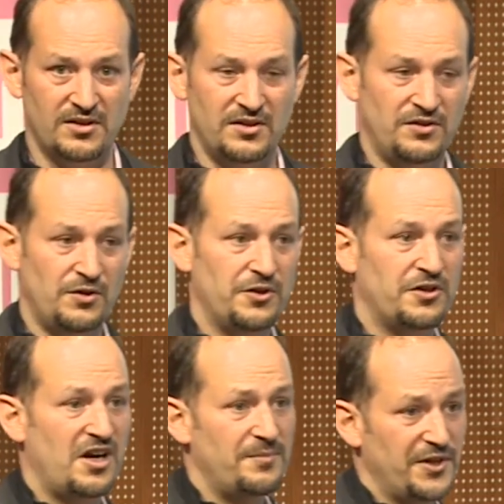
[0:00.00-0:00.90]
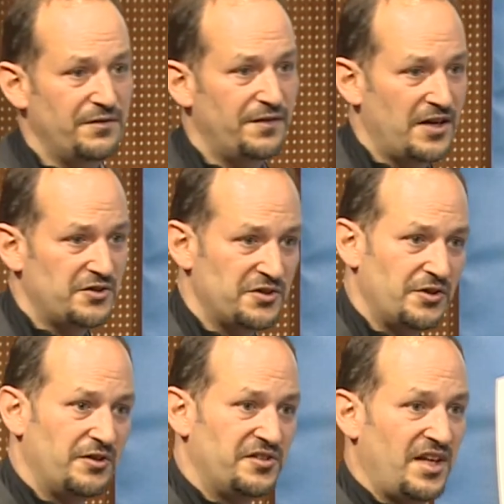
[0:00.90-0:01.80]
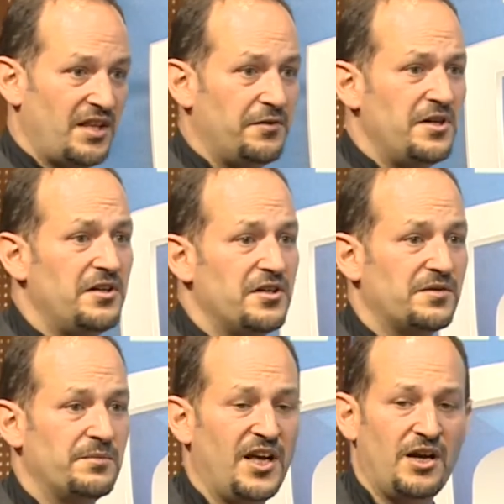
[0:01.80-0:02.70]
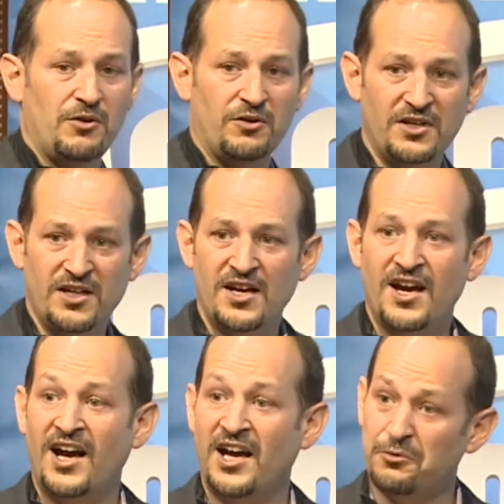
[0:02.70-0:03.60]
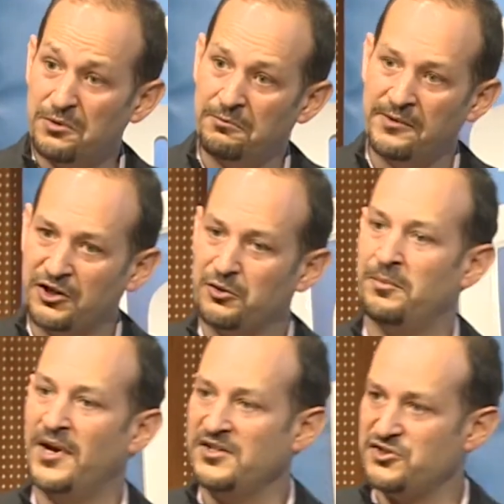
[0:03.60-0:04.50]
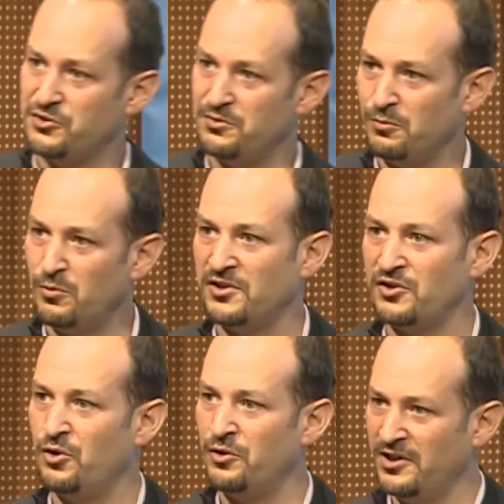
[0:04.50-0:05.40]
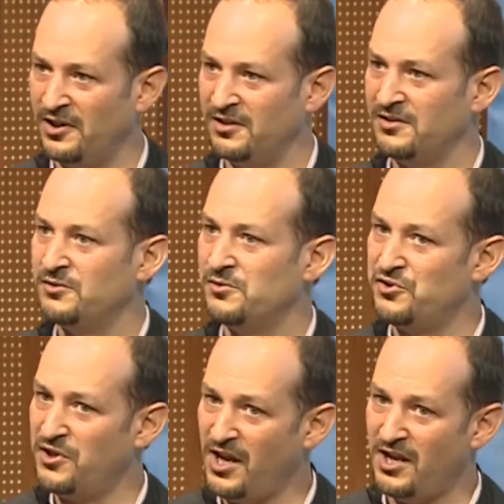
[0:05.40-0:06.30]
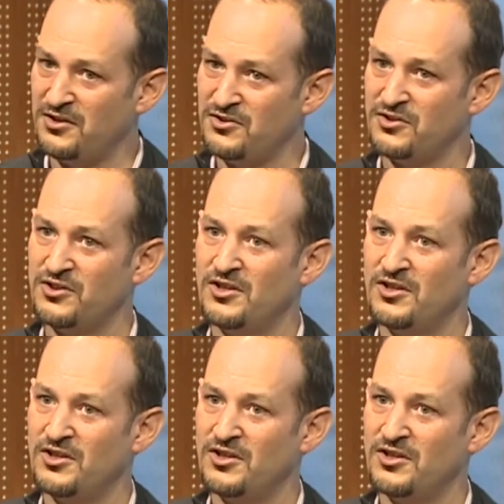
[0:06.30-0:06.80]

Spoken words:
So your car manufacturer is going to say, 3 years from now on, I will recommend you what oil to change,